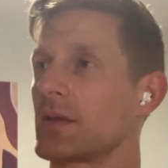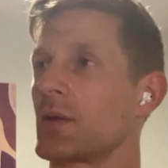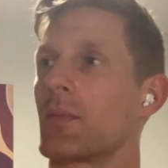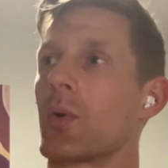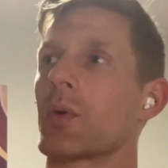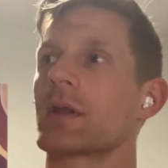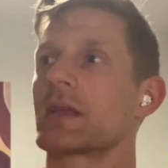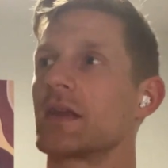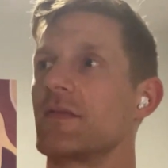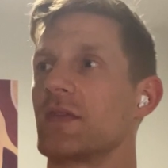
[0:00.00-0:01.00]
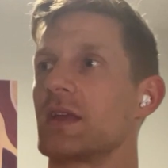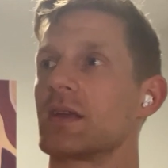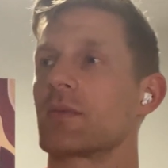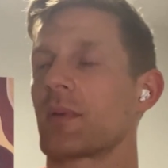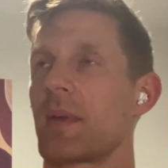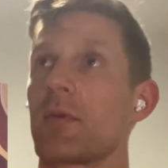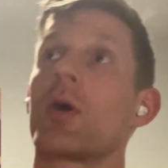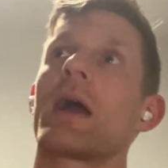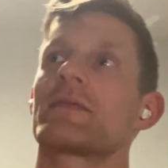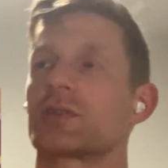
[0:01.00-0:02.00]
you know, more inconvenient, or maybe, oh,
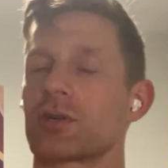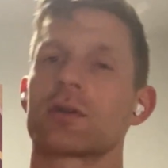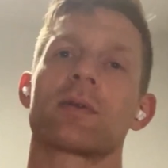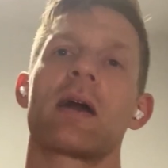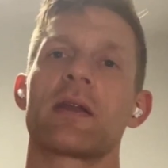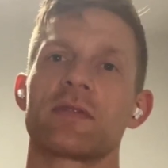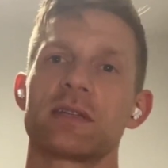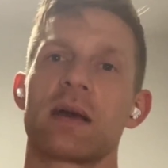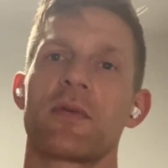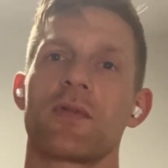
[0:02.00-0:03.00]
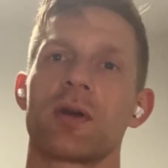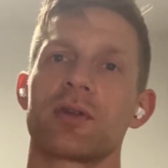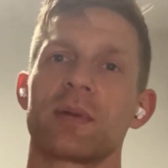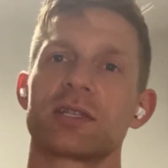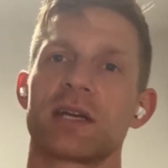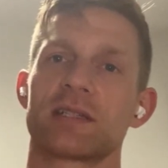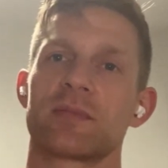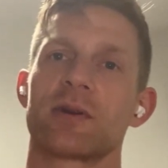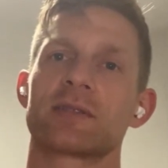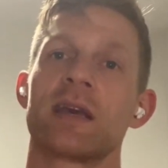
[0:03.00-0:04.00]
I have to turn around every time before I do my chest to
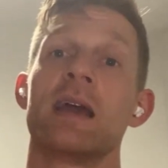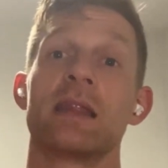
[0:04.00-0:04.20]
bars.